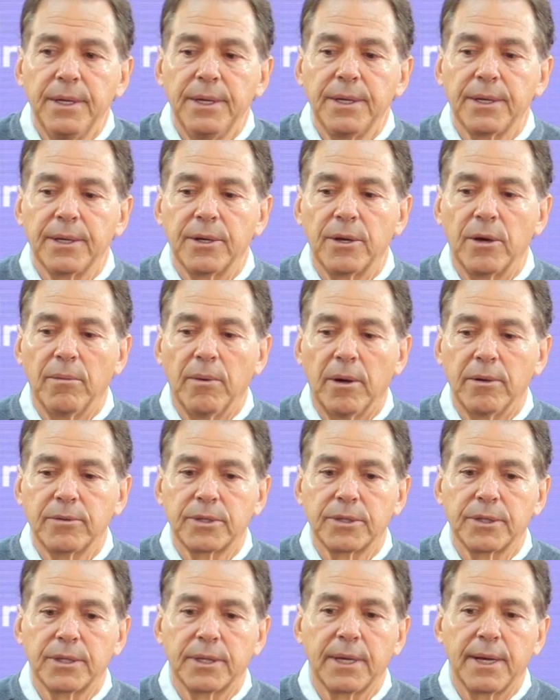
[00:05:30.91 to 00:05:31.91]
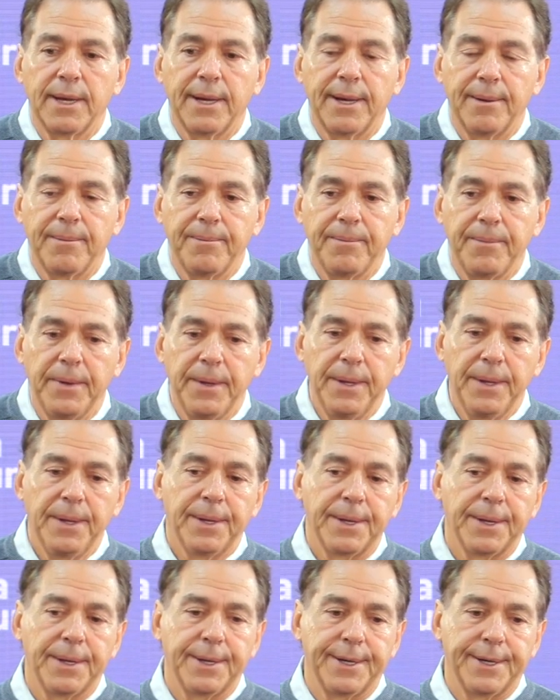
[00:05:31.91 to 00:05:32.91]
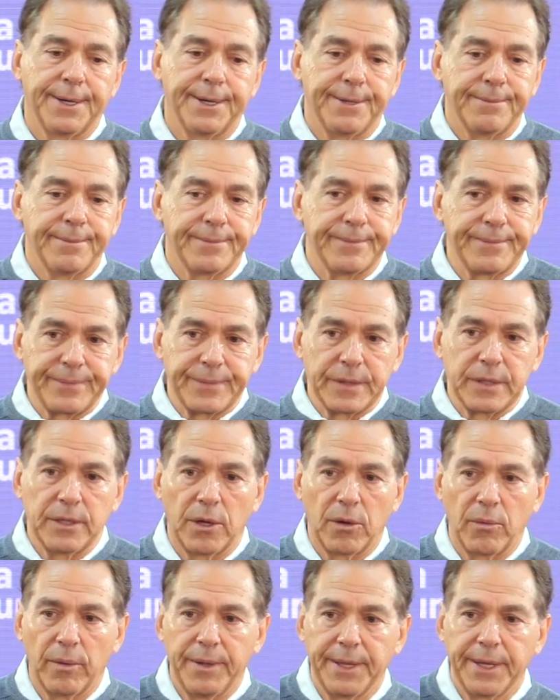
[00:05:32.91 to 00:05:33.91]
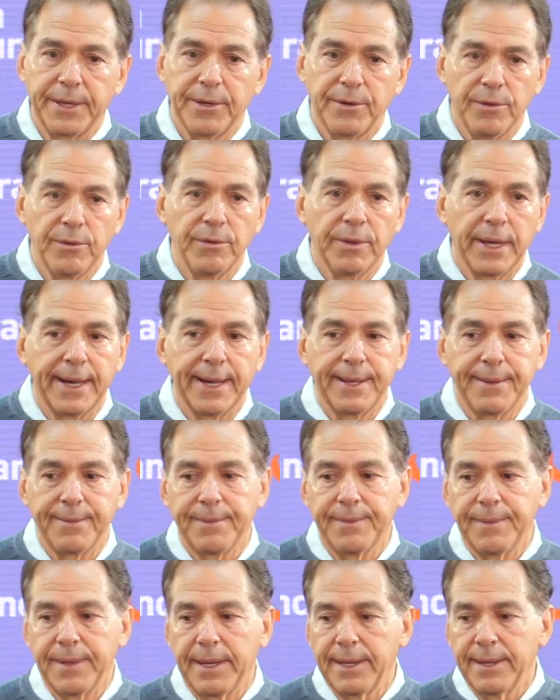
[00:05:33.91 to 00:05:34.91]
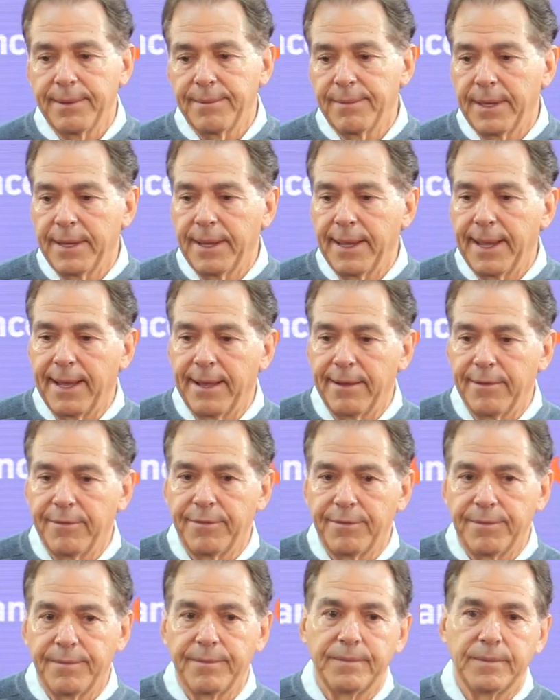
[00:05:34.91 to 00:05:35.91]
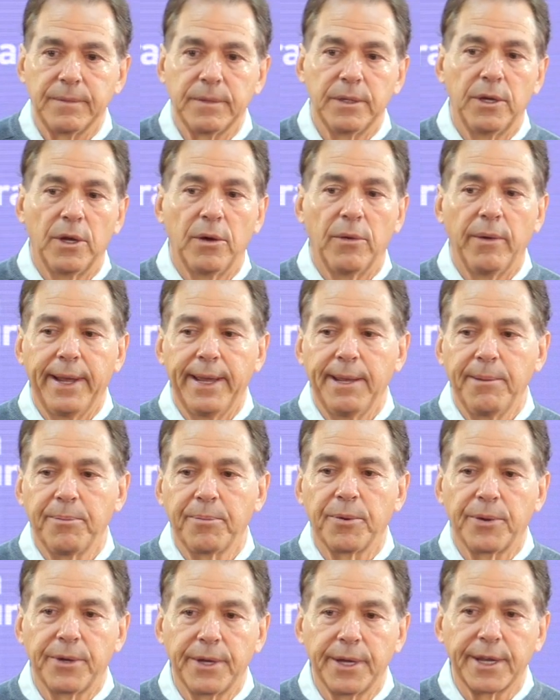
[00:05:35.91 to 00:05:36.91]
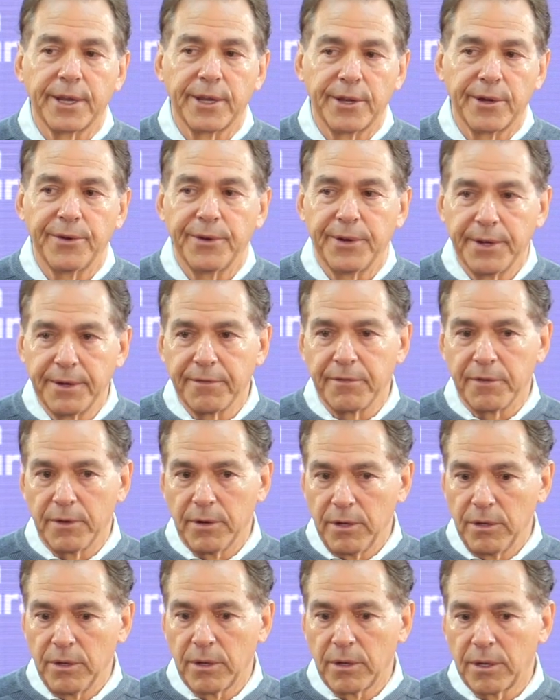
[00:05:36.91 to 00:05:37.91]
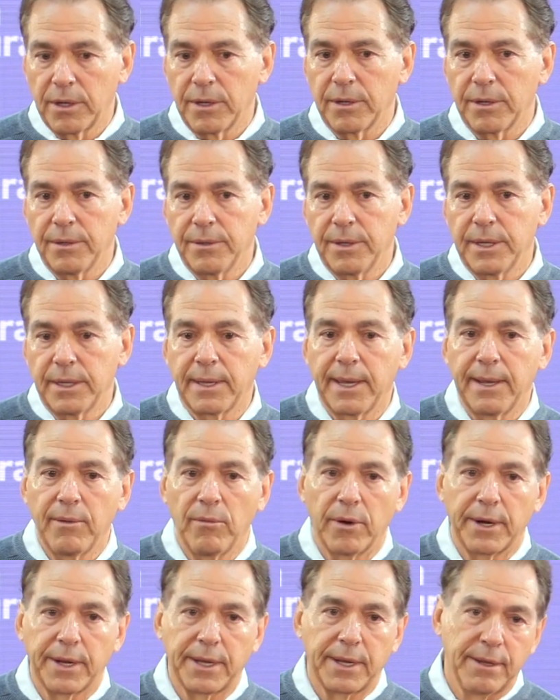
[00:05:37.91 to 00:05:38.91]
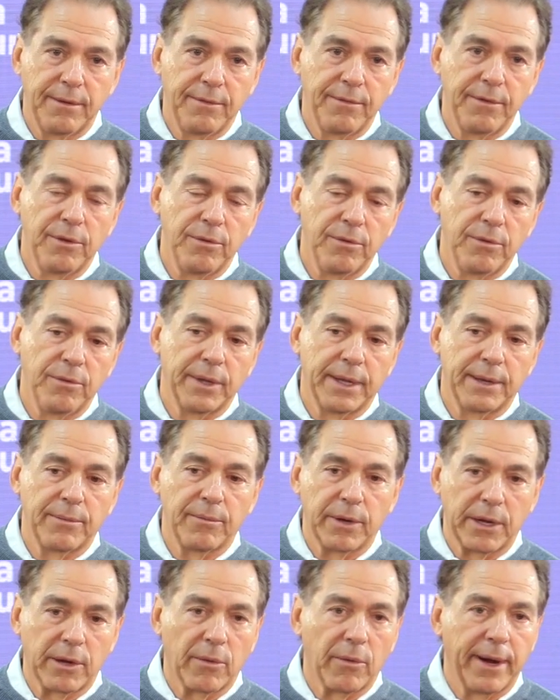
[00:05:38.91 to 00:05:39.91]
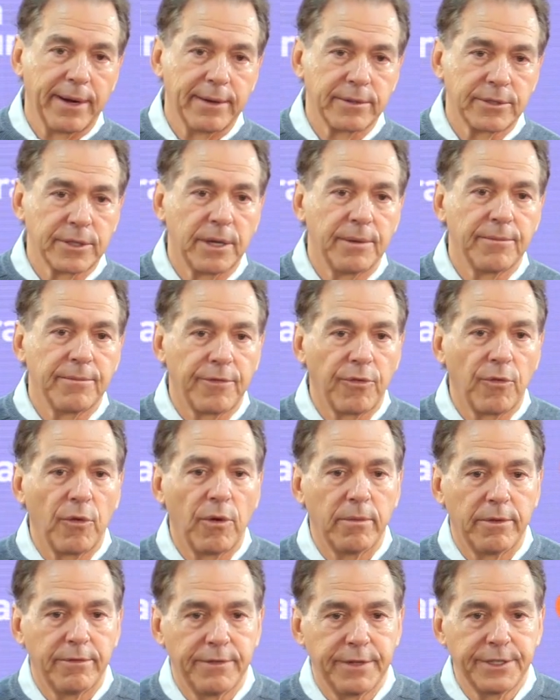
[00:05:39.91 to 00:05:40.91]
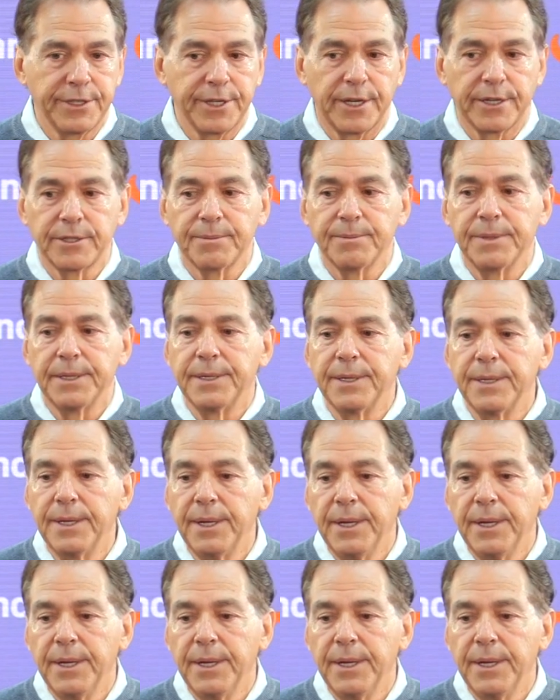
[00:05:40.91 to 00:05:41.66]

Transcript: you know most of the time, um, you know when they do that, they they have you know a particular different look that they want to give you that requires some form of adjustment.